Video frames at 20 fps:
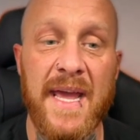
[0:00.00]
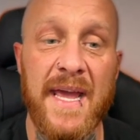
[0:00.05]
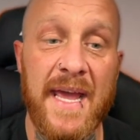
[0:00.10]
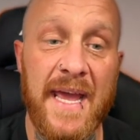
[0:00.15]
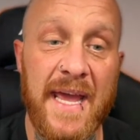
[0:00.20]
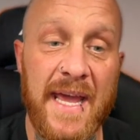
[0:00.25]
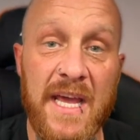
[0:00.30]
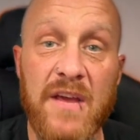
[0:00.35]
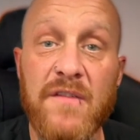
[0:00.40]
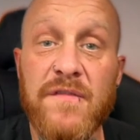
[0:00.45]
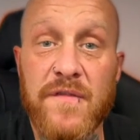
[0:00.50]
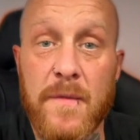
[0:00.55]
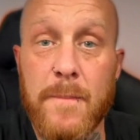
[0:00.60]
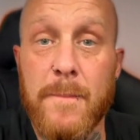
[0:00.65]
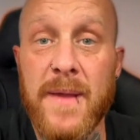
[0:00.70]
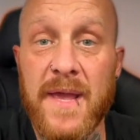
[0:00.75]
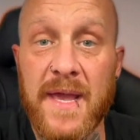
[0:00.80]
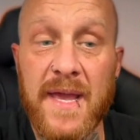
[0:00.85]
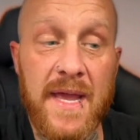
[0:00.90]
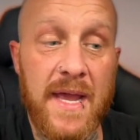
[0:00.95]
He, for
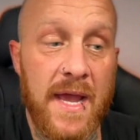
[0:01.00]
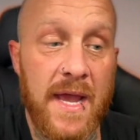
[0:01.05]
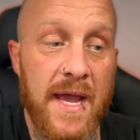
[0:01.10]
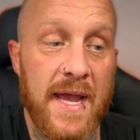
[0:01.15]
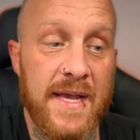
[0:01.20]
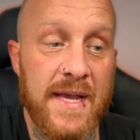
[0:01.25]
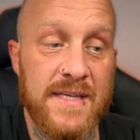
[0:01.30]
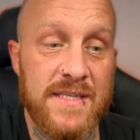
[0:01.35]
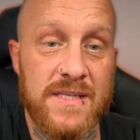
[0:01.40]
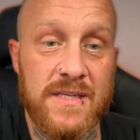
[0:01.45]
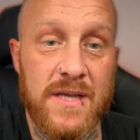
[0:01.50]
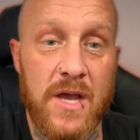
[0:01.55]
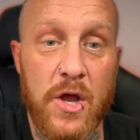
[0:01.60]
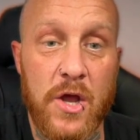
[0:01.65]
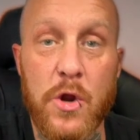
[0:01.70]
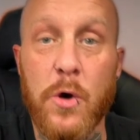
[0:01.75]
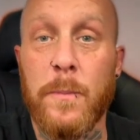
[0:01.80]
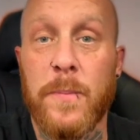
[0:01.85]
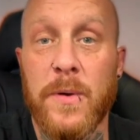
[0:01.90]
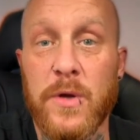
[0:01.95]
me, is
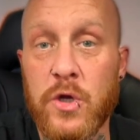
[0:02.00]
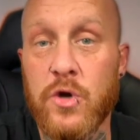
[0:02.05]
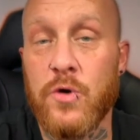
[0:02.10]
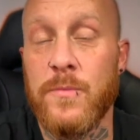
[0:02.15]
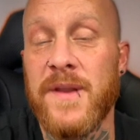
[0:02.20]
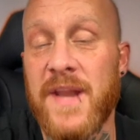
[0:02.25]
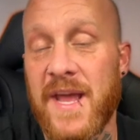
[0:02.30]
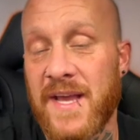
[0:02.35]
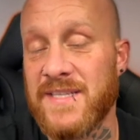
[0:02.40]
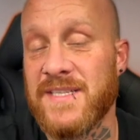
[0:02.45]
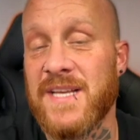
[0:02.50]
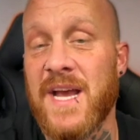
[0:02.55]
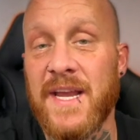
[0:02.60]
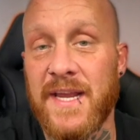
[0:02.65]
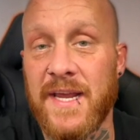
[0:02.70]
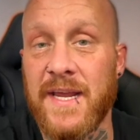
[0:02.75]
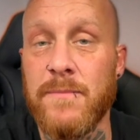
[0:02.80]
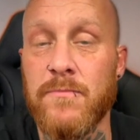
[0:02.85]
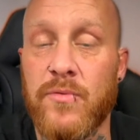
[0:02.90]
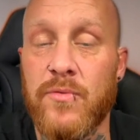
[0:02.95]
an up-and-coming,
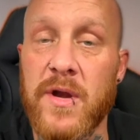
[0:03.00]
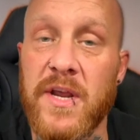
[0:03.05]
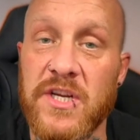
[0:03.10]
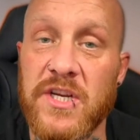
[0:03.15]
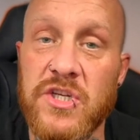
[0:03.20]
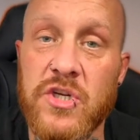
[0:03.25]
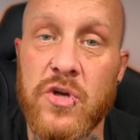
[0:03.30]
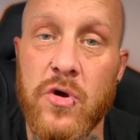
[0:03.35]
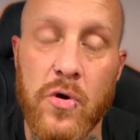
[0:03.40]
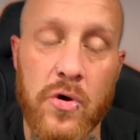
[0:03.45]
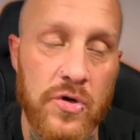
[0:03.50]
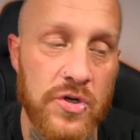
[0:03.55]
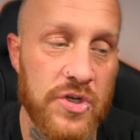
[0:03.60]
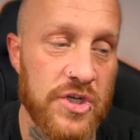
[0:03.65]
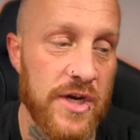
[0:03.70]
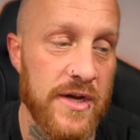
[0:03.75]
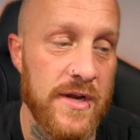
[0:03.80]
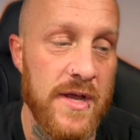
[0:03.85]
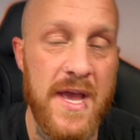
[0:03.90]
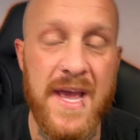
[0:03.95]
exciting British coach,
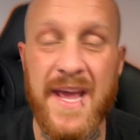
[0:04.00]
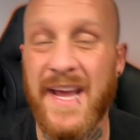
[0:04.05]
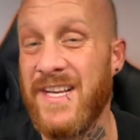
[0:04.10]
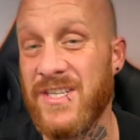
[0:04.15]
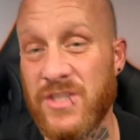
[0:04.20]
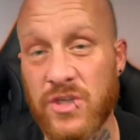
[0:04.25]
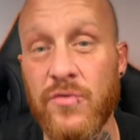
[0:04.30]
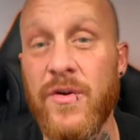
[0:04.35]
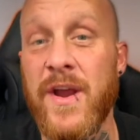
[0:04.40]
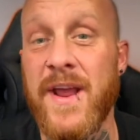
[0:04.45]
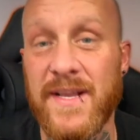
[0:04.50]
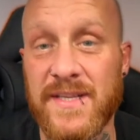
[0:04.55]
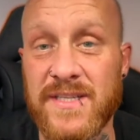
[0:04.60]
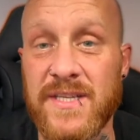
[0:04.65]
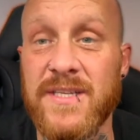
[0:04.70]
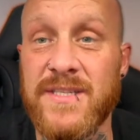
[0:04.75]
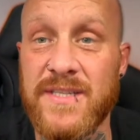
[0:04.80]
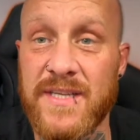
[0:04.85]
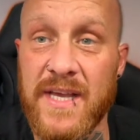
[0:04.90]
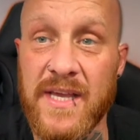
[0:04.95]
and it's great to
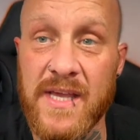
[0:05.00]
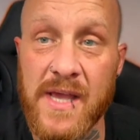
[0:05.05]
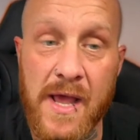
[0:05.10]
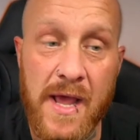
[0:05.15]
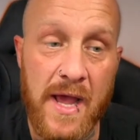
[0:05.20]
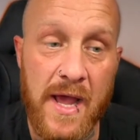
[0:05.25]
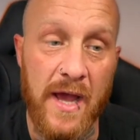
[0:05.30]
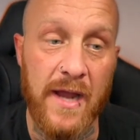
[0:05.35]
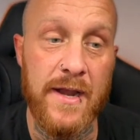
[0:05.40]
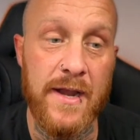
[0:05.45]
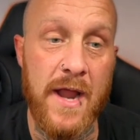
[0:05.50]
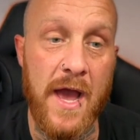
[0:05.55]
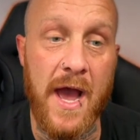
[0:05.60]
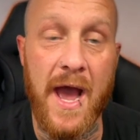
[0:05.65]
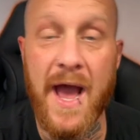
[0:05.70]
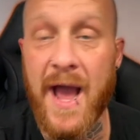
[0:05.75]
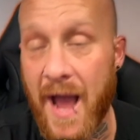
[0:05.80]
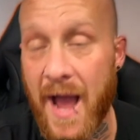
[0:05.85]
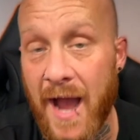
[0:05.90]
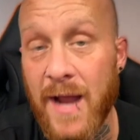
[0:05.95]
see. And
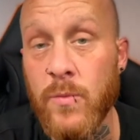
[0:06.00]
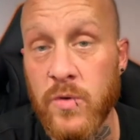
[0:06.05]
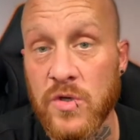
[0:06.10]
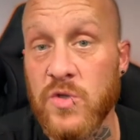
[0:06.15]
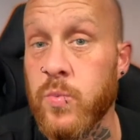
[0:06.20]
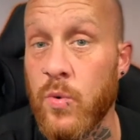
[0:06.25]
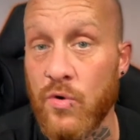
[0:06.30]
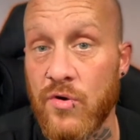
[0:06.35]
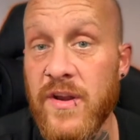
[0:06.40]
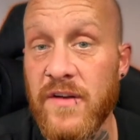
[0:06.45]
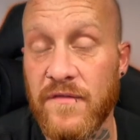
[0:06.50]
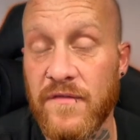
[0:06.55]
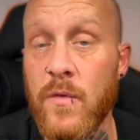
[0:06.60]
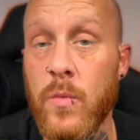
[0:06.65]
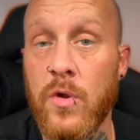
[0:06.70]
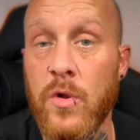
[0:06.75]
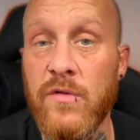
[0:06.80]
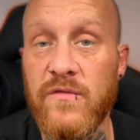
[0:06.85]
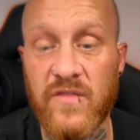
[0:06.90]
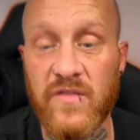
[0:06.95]
I was worried for
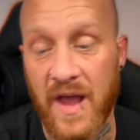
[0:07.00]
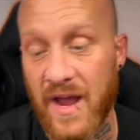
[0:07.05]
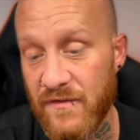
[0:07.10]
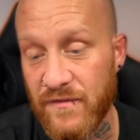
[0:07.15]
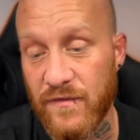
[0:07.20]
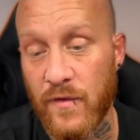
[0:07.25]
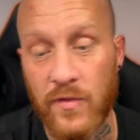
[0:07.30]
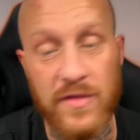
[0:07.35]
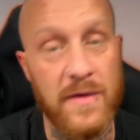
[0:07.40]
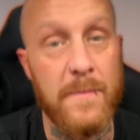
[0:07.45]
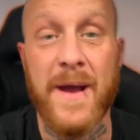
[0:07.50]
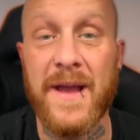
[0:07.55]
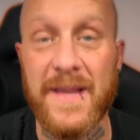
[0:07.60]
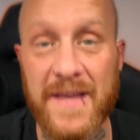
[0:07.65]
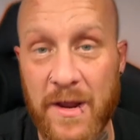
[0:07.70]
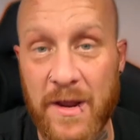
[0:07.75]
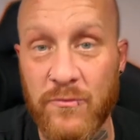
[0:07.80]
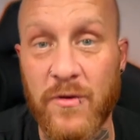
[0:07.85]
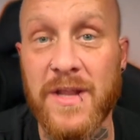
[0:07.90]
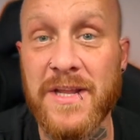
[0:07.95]
Wolves. I thought they might
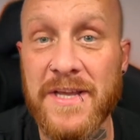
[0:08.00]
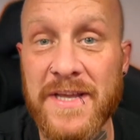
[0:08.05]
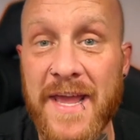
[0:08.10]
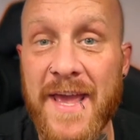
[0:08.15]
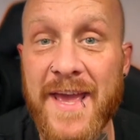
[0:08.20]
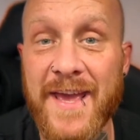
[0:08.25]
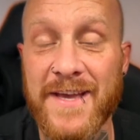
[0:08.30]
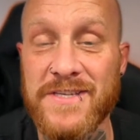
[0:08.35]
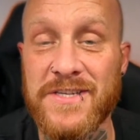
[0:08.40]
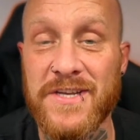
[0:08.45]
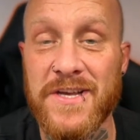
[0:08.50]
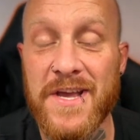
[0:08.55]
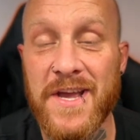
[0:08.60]
get relegated